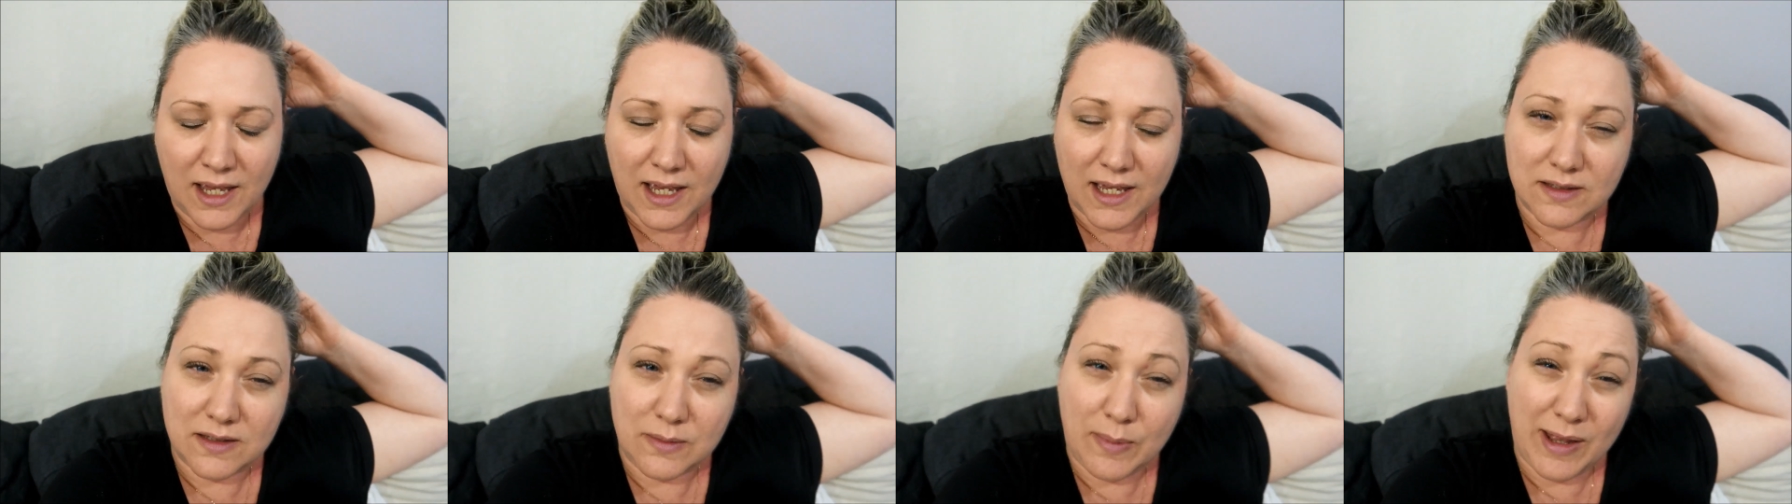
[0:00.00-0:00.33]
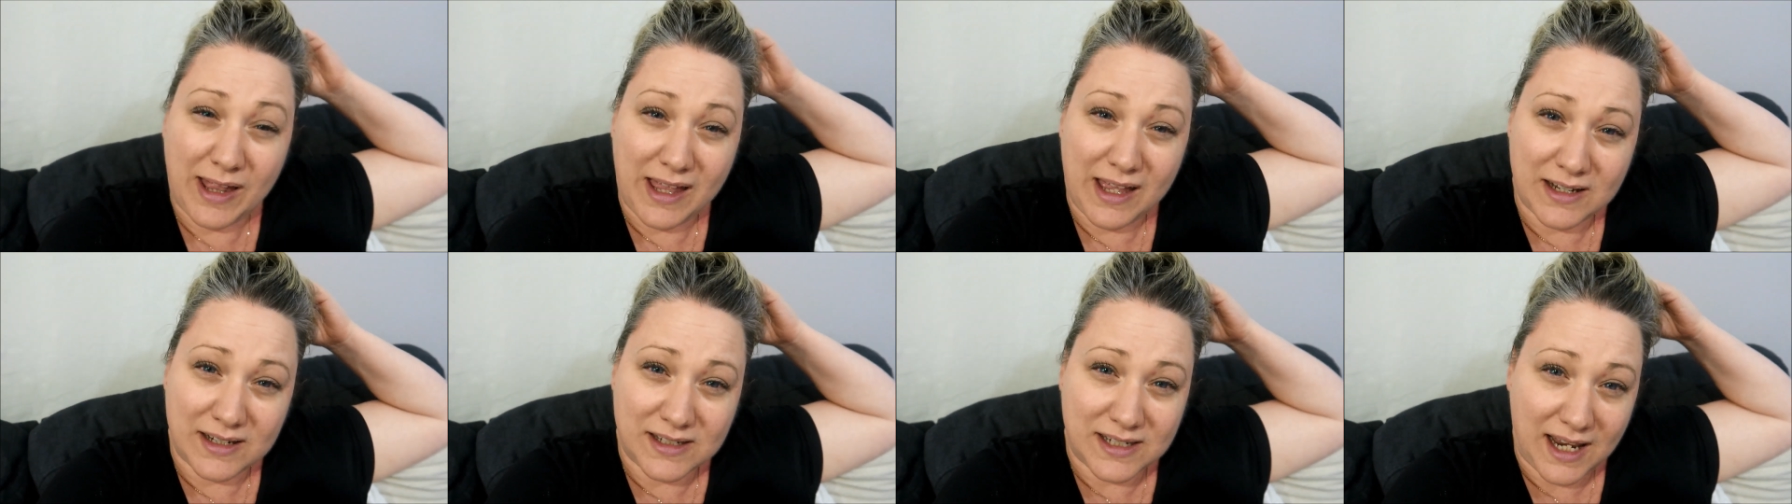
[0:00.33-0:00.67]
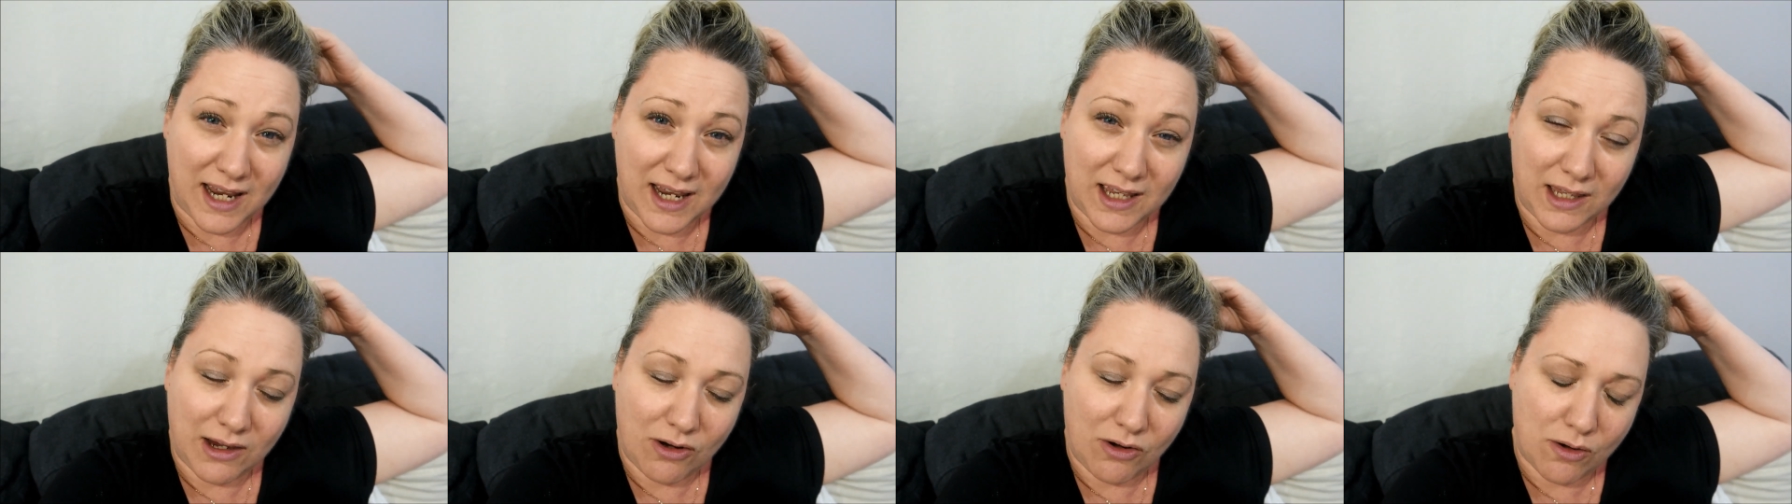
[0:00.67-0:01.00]
Isabel had
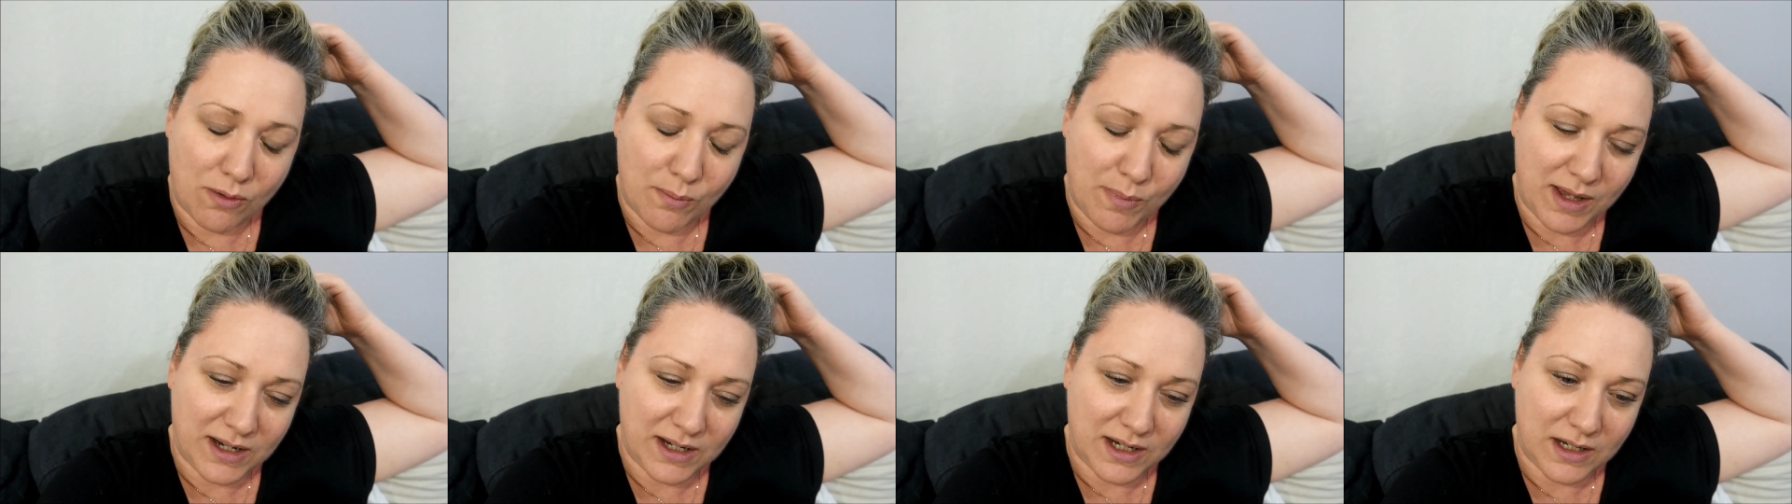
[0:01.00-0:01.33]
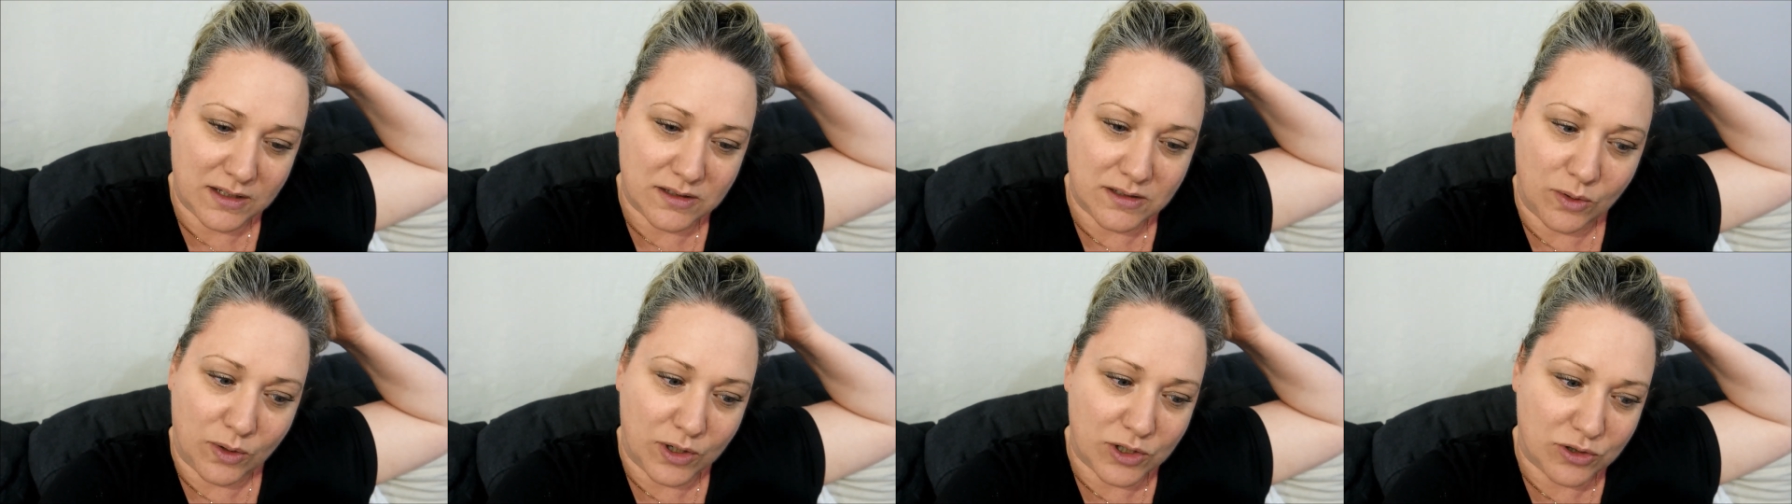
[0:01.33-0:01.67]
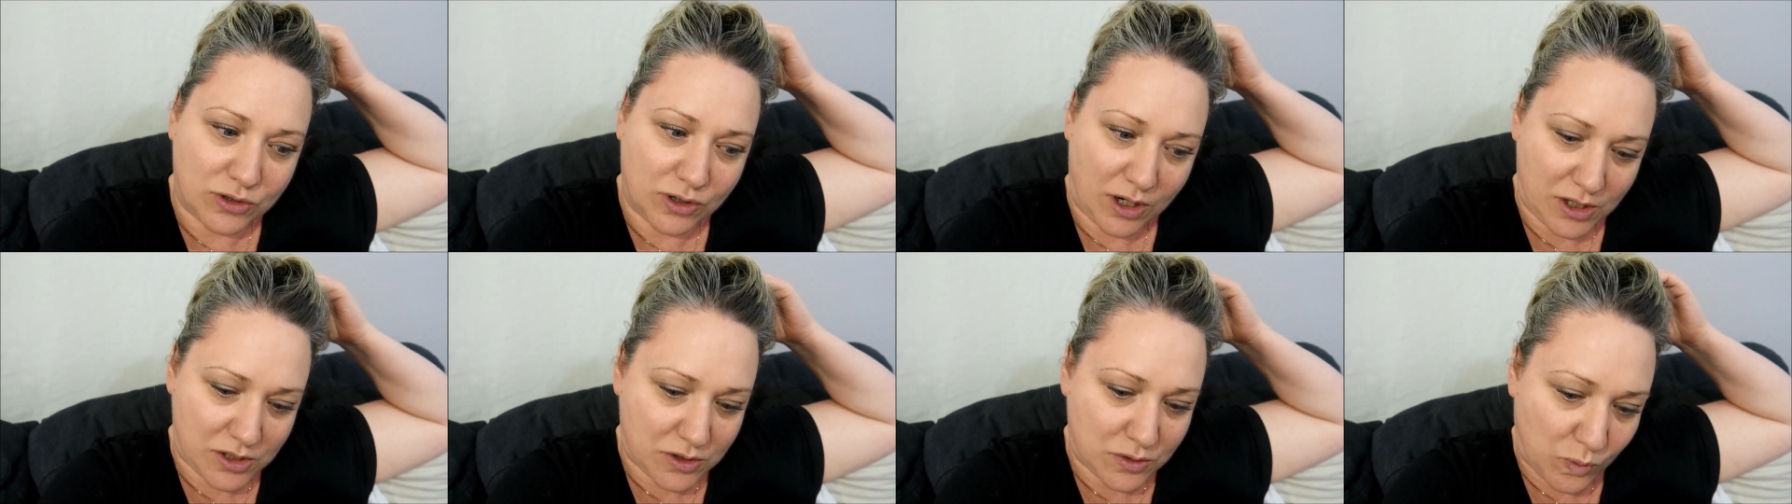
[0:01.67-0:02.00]
daycare on Monday, so I
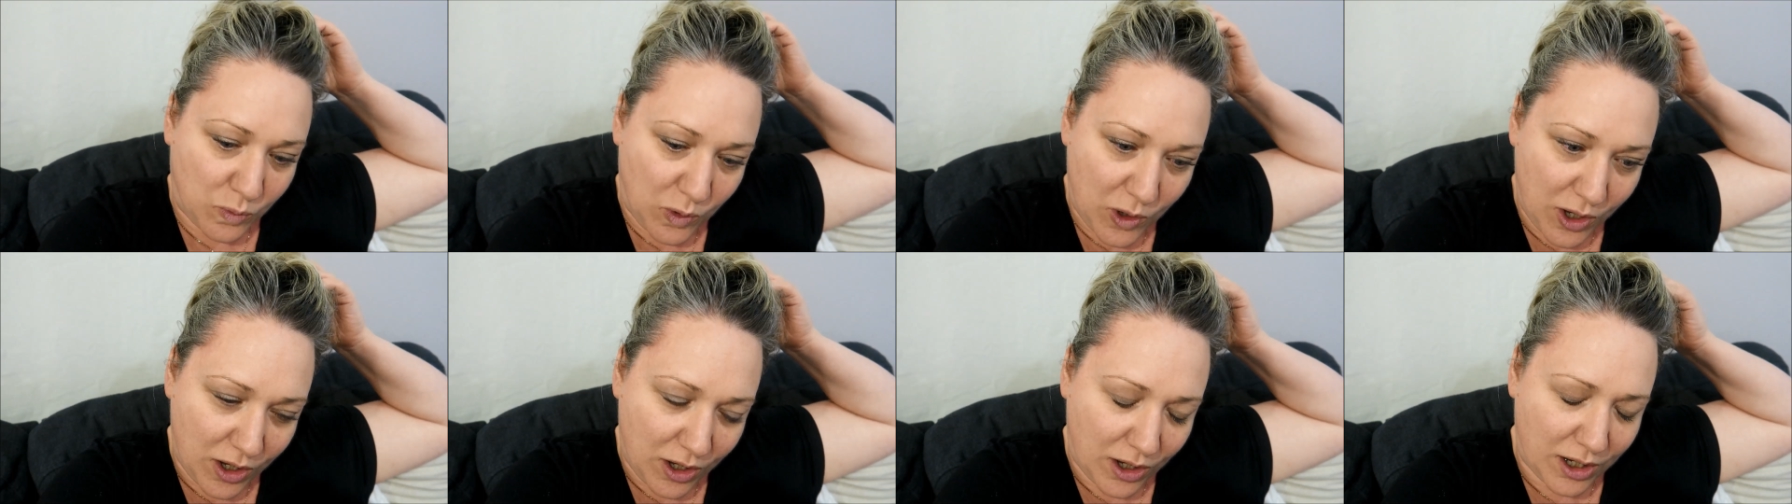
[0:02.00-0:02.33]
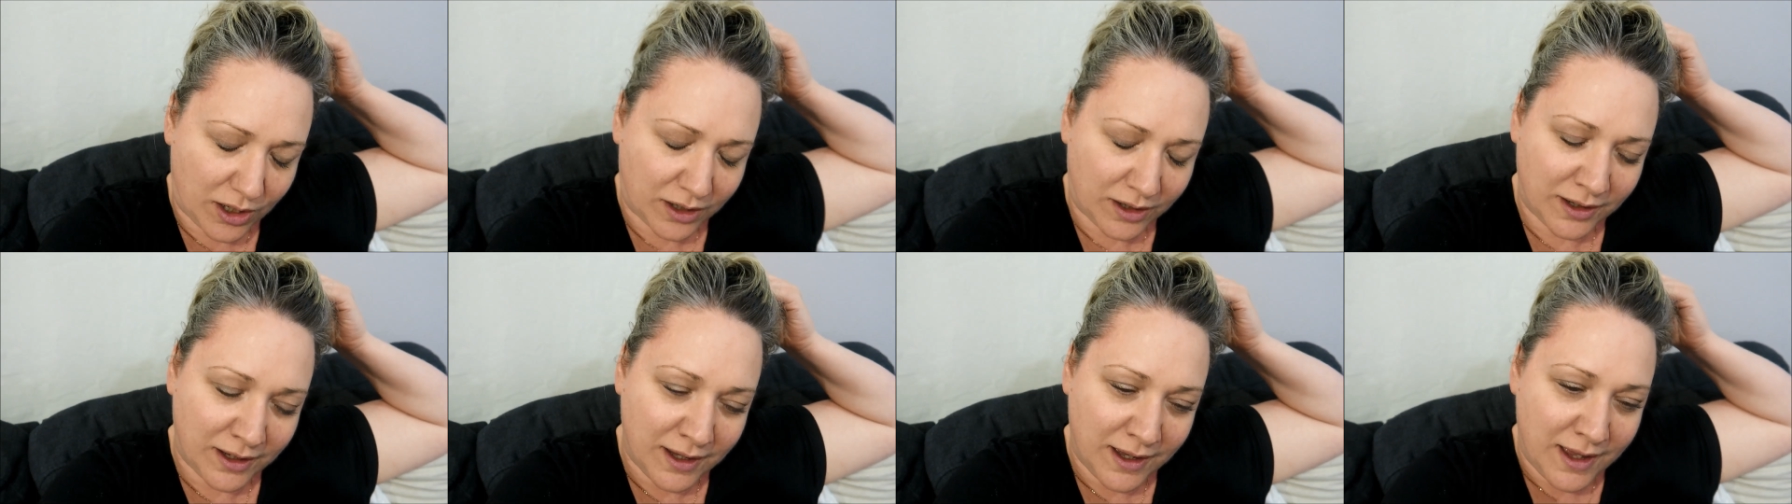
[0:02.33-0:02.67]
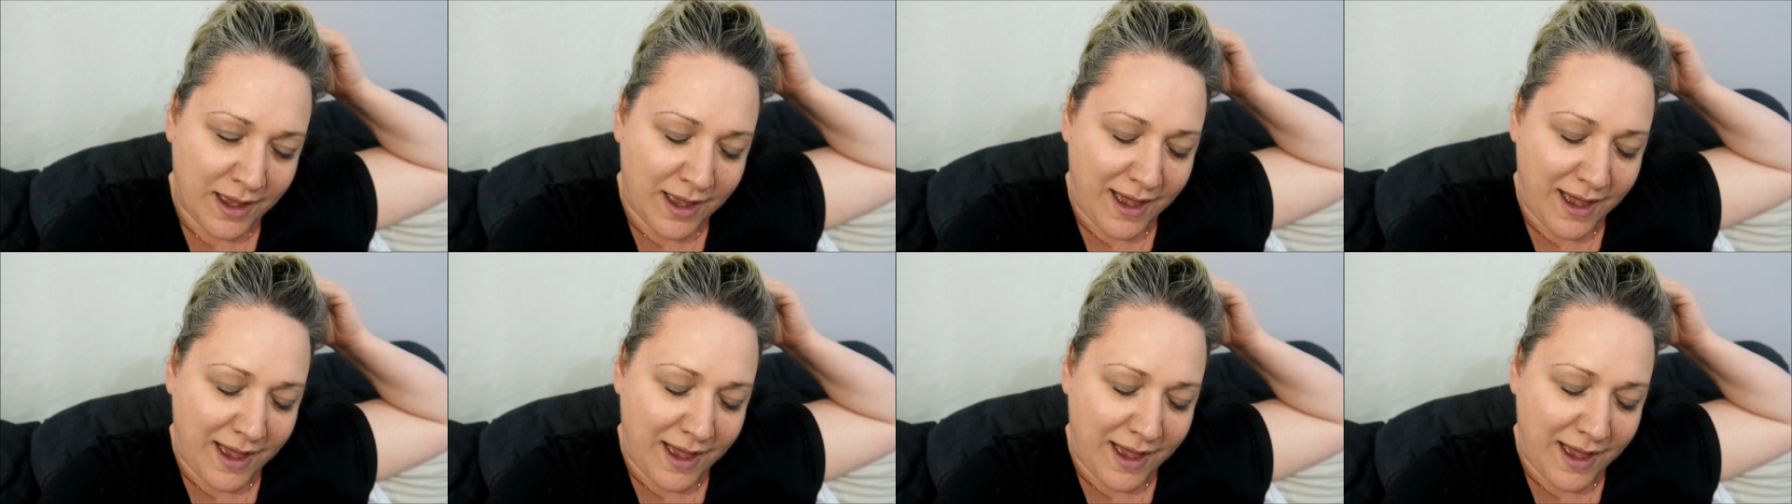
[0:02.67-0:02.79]
tried to work.